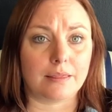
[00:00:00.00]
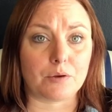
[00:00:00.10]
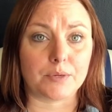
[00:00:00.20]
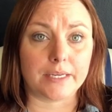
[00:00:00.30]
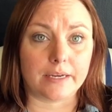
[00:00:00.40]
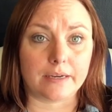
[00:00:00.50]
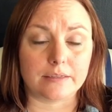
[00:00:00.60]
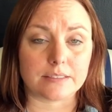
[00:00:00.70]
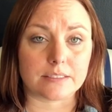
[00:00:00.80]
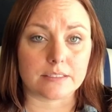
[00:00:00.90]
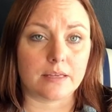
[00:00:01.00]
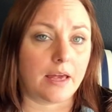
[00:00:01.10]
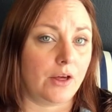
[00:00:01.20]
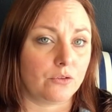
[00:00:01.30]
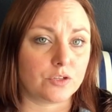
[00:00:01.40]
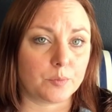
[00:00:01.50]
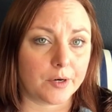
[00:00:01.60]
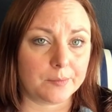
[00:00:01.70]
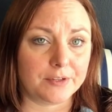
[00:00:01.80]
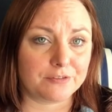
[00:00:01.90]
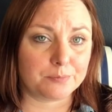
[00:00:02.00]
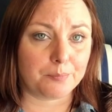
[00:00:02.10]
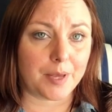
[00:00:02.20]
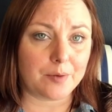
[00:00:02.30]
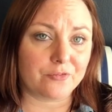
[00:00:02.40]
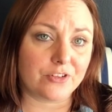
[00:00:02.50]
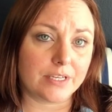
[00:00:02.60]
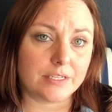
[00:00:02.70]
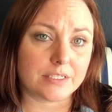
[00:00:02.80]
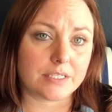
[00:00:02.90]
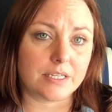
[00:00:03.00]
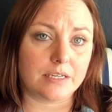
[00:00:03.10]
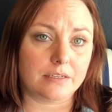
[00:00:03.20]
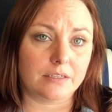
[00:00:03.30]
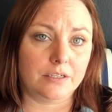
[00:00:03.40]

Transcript: They would get the health department pamphlets that,